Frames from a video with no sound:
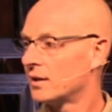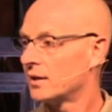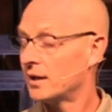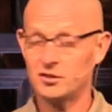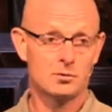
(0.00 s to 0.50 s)

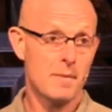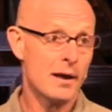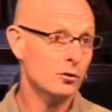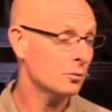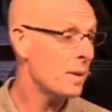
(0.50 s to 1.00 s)
It doesn't
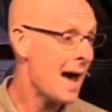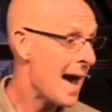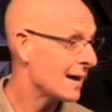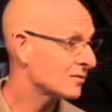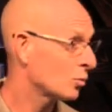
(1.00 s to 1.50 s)
matter your
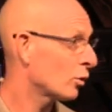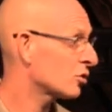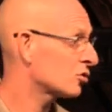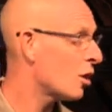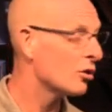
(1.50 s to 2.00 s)
past, where
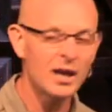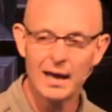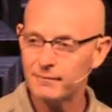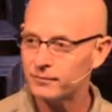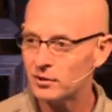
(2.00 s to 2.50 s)
Saul
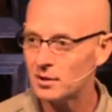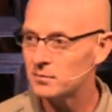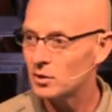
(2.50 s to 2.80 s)
came from.